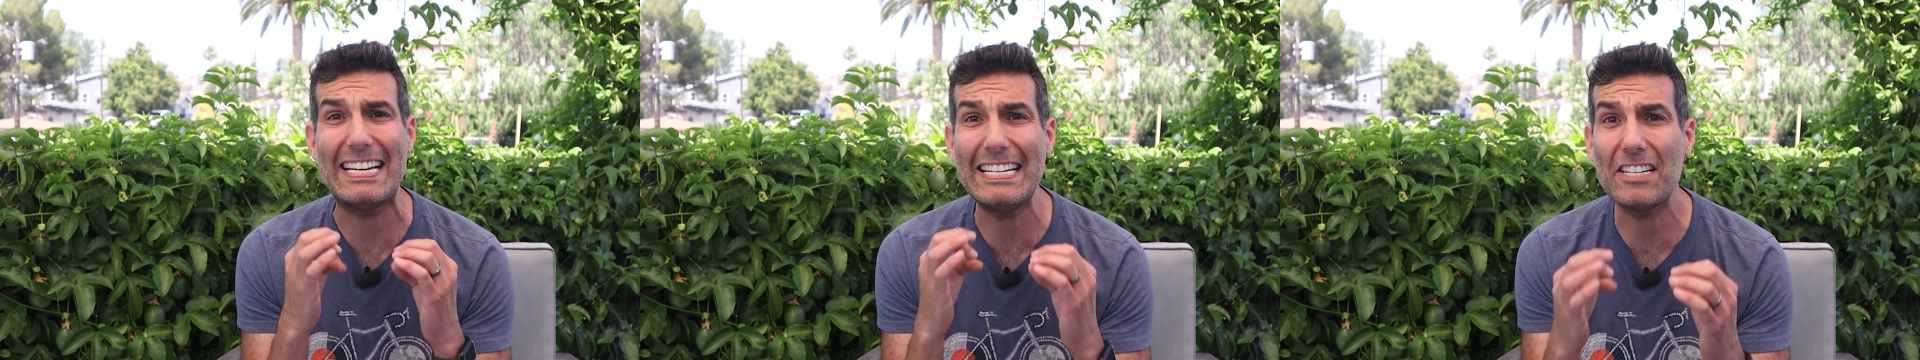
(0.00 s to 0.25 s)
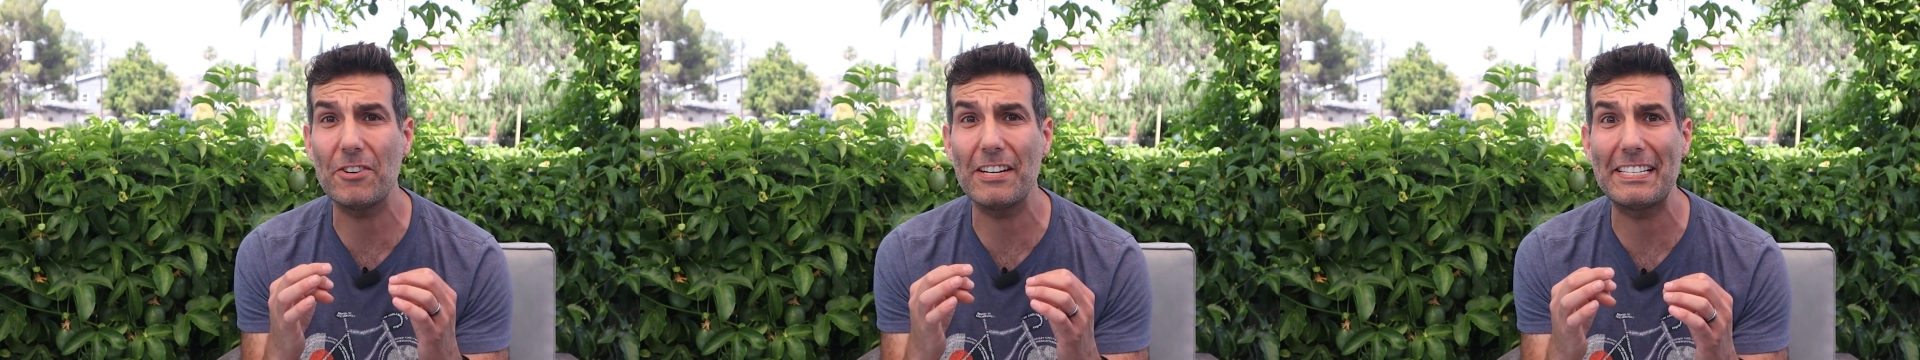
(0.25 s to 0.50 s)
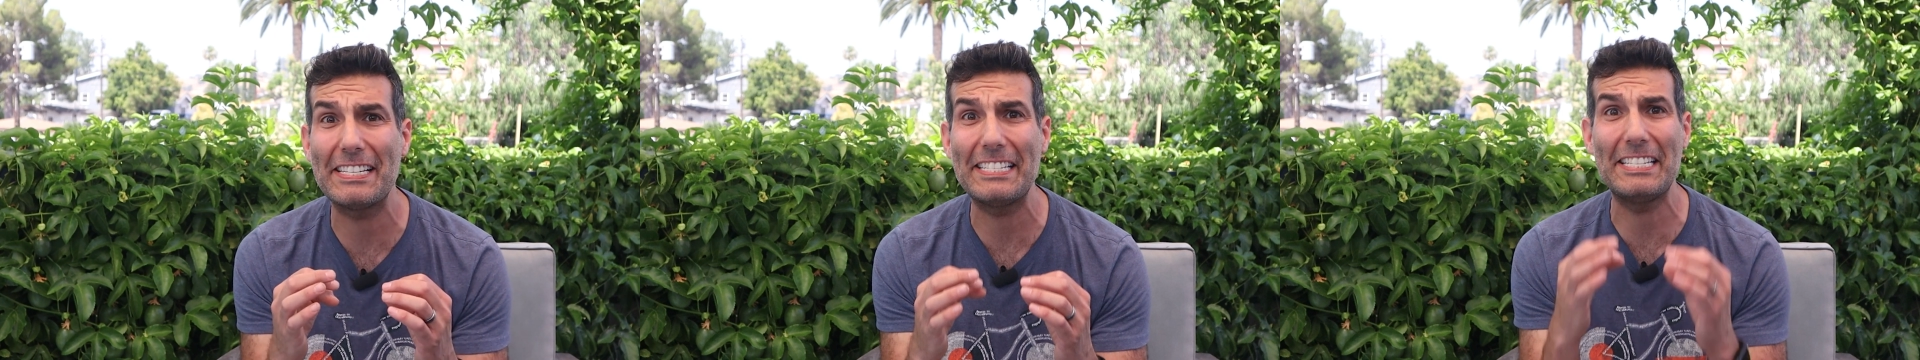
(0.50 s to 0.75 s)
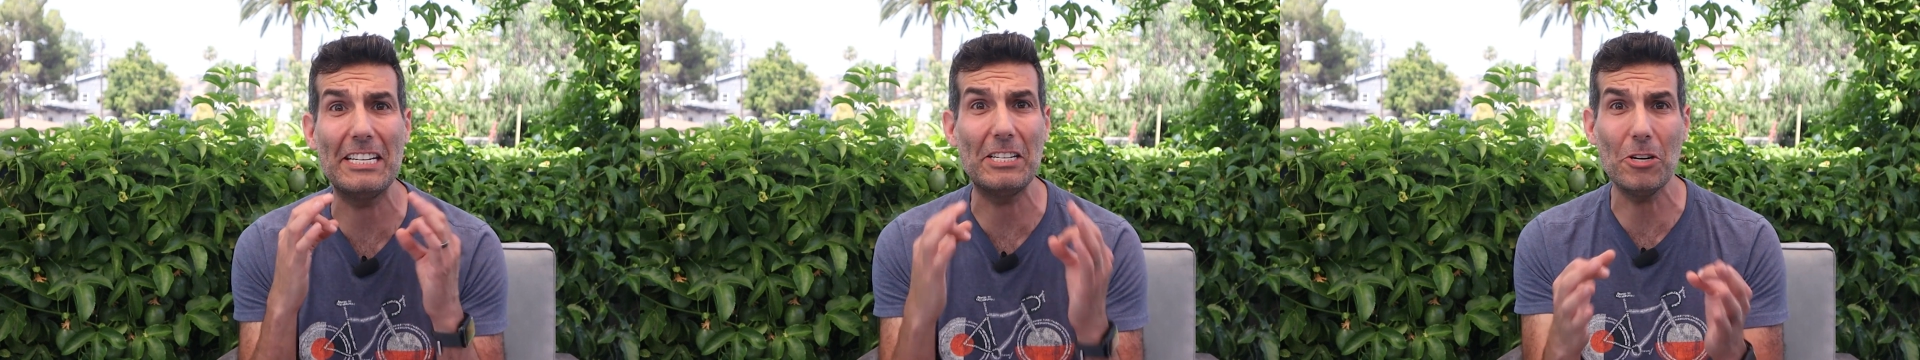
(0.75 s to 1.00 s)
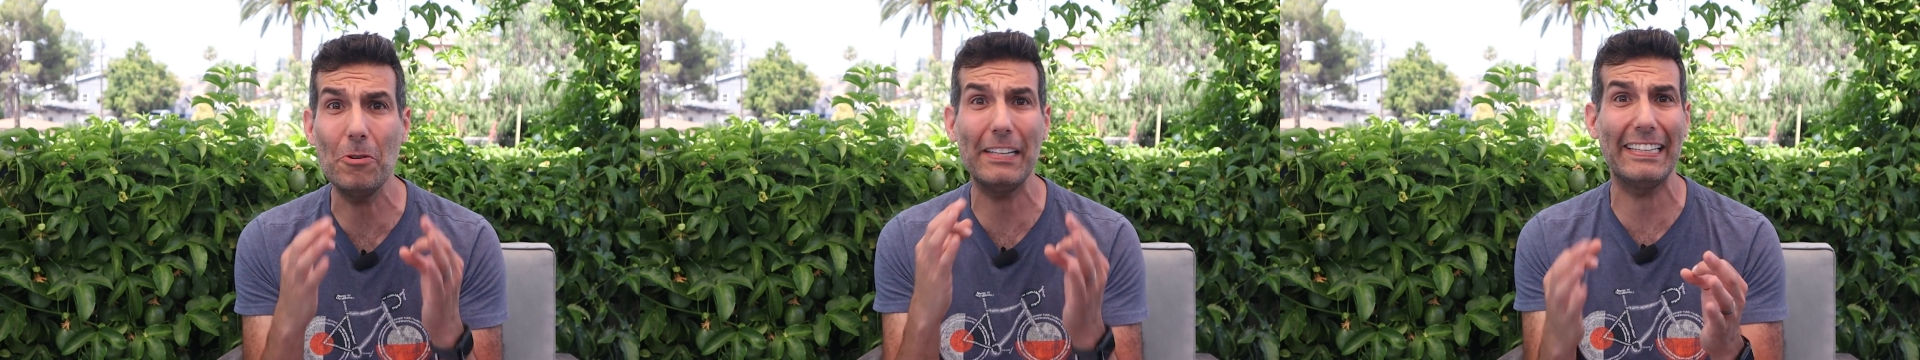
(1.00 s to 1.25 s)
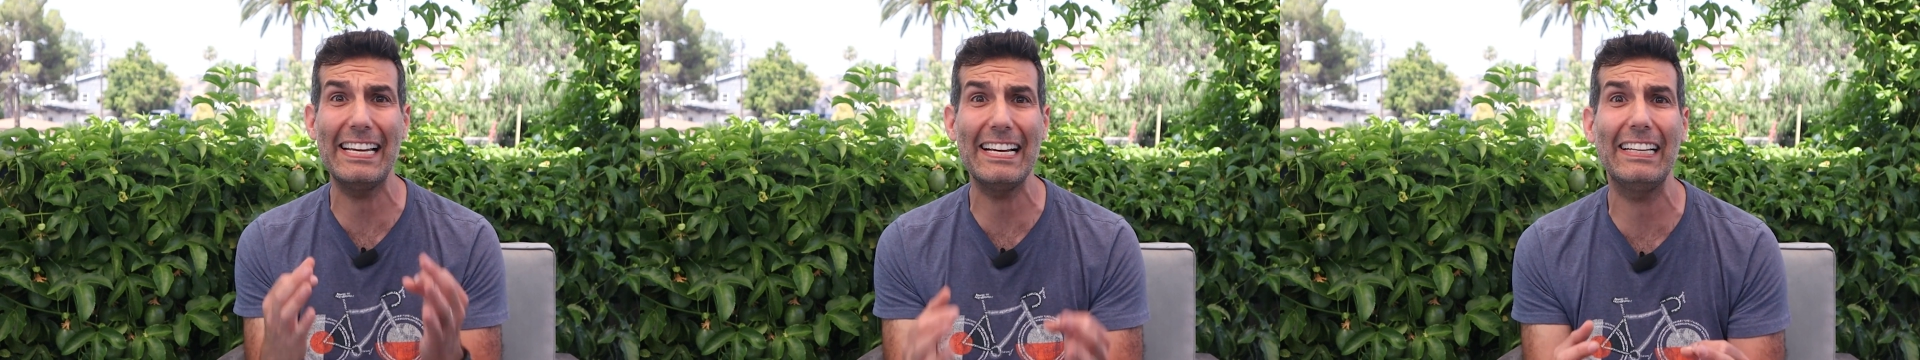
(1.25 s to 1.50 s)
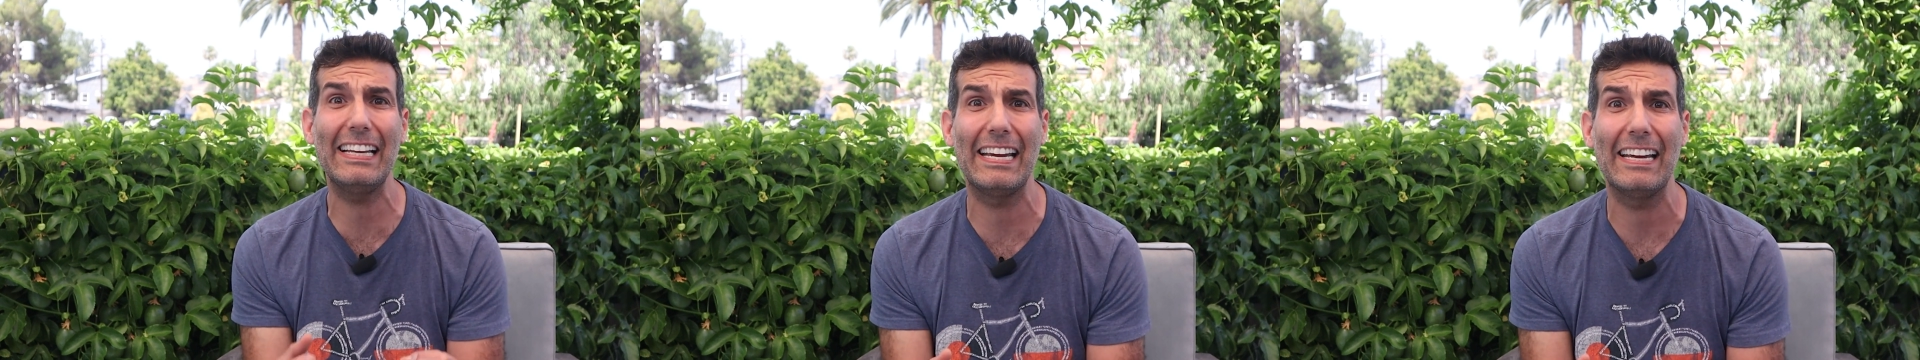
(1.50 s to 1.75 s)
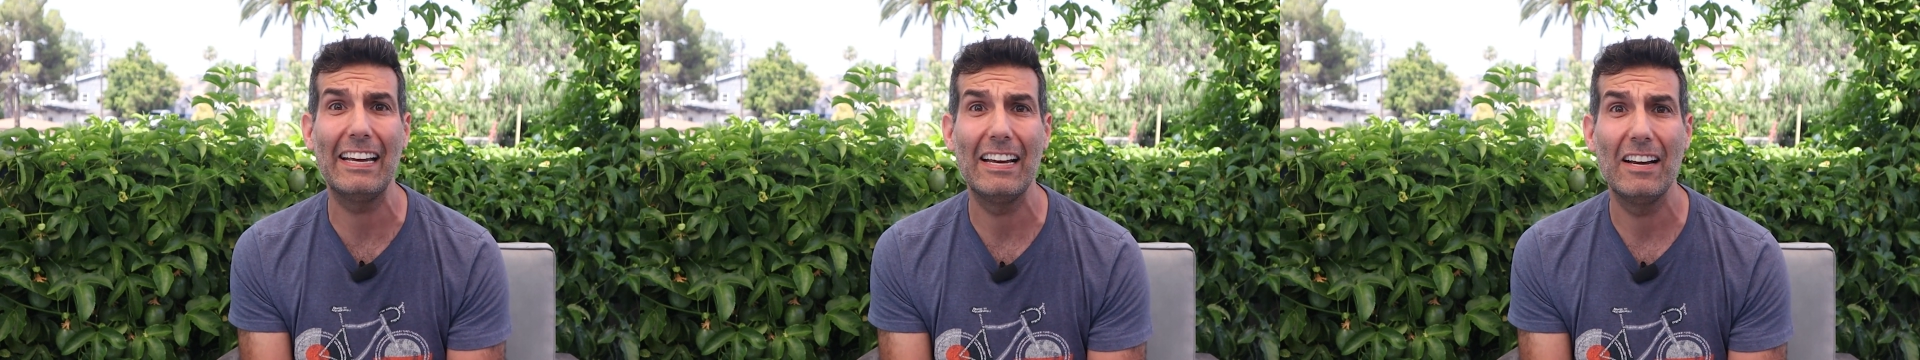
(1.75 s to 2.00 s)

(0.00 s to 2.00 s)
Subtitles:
interest to do it legally,